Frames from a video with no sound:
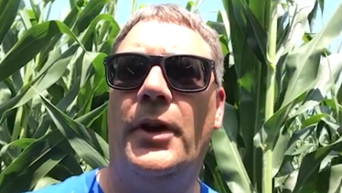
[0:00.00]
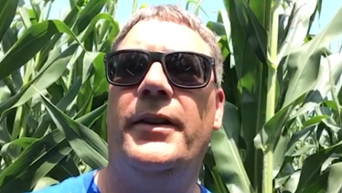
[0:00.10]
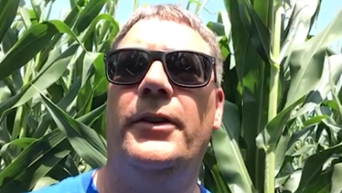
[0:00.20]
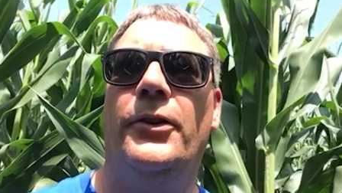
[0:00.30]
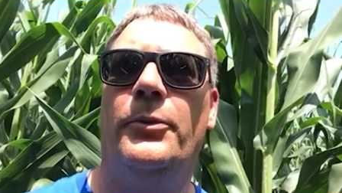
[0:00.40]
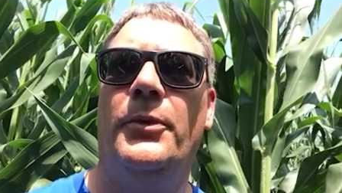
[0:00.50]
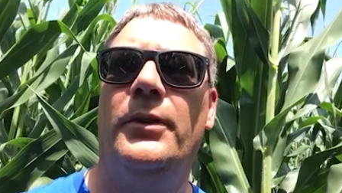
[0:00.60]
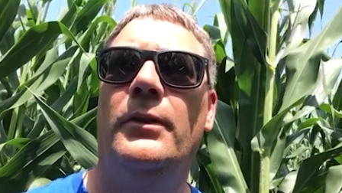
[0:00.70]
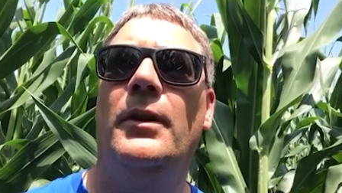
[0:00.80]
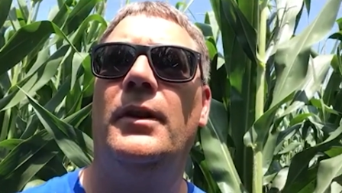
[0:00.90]
Rodney
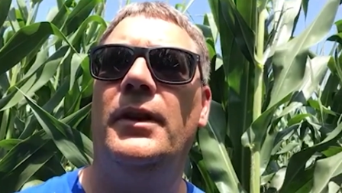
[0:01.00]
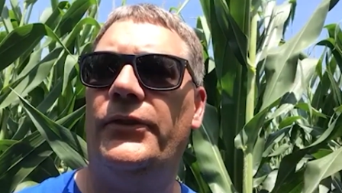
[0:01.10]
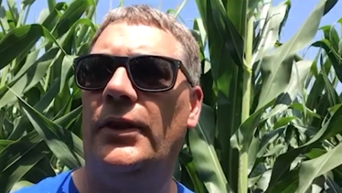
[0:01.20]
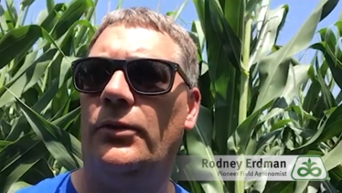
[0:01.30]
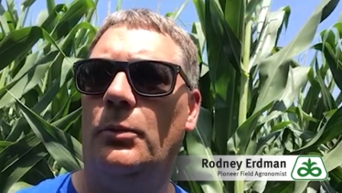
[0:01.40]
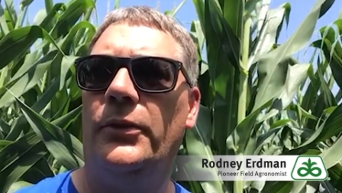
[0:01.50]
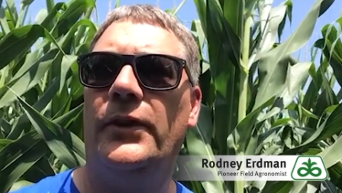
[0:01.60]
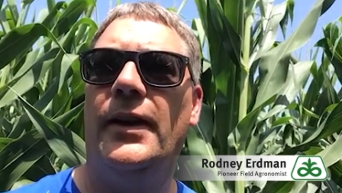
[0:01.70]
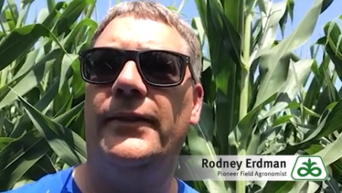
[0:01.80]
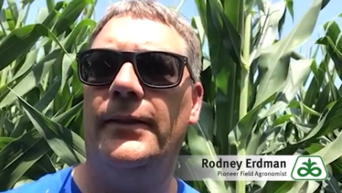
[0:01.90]
Erdman, East Central
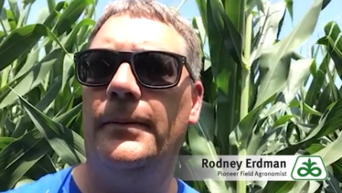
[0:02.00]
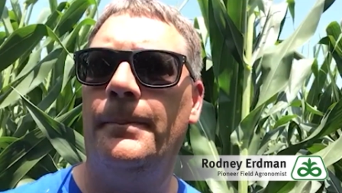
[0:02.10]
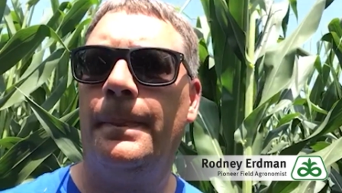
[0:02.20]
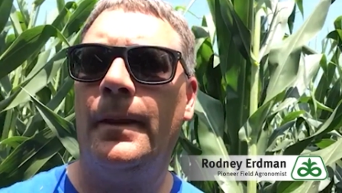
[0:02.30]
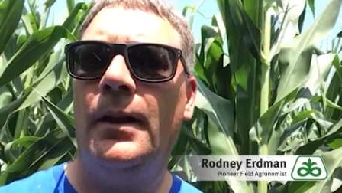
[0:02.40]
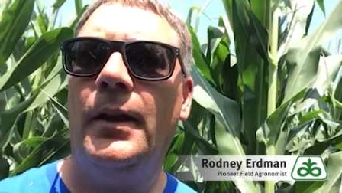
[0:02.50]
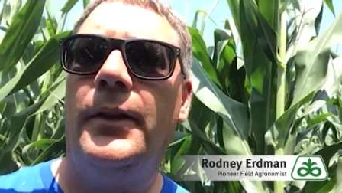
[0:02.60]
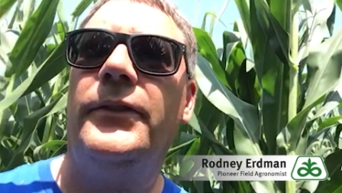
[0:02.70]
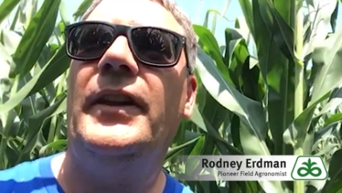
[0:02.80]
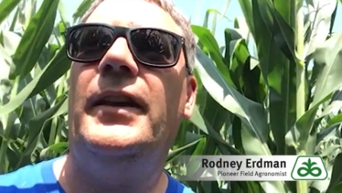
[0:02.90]
Wisconsin.
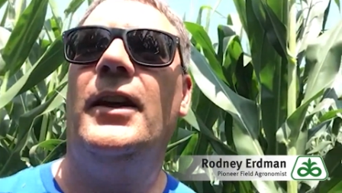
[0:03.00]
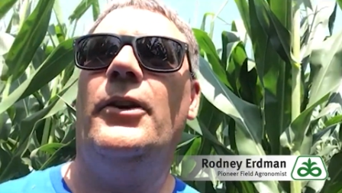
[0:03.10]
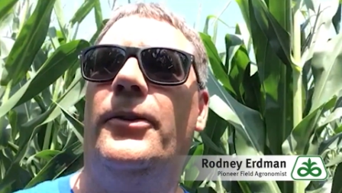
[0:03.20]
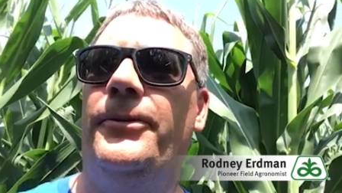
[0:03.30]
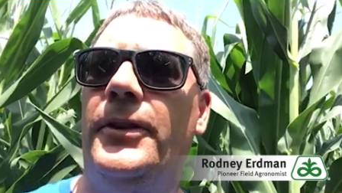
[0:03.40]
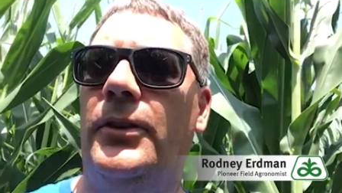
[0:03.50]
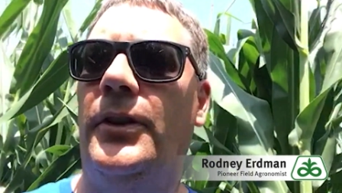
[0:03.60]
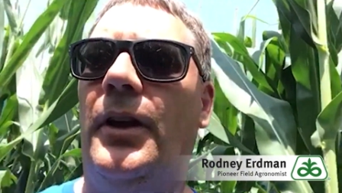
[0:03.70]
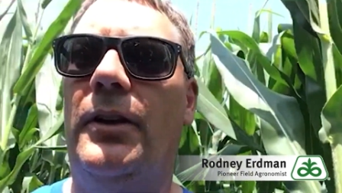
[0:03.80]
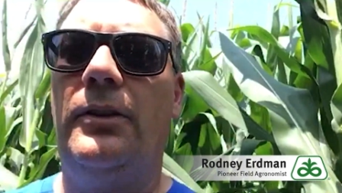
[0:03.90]
Standing out in a
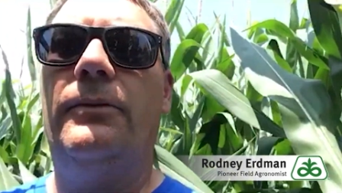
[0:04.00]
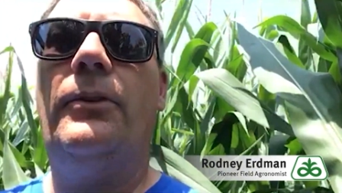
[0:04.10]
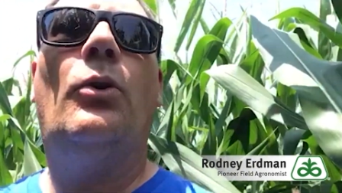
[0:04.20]
field of